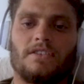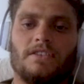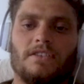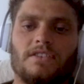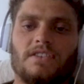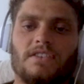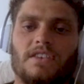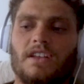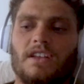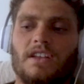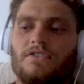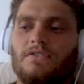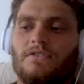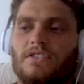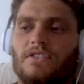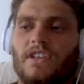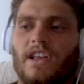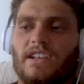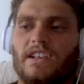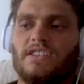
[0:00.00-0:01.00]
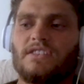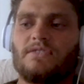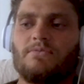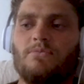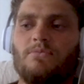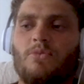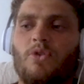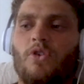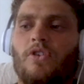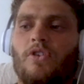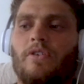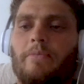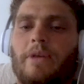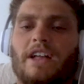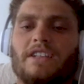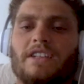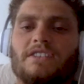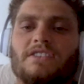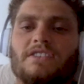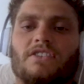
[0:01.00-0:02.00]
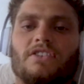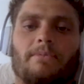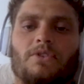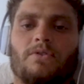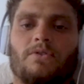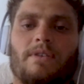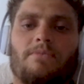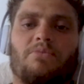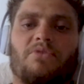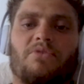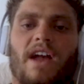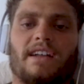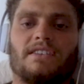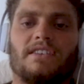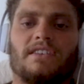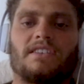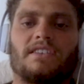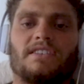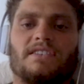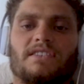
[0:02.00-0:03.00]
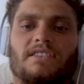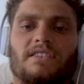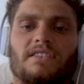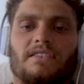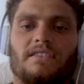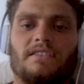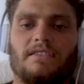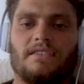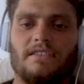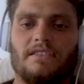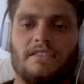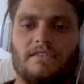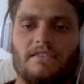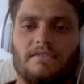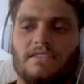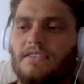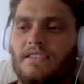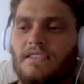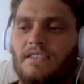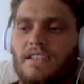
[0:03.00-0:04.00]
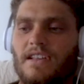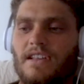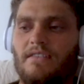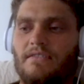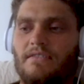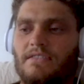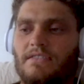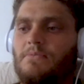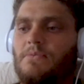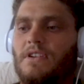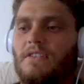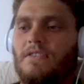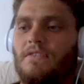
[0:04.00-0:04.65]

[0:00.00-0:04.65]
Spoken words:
schedules, like small amounts of time between practice, and that was a bit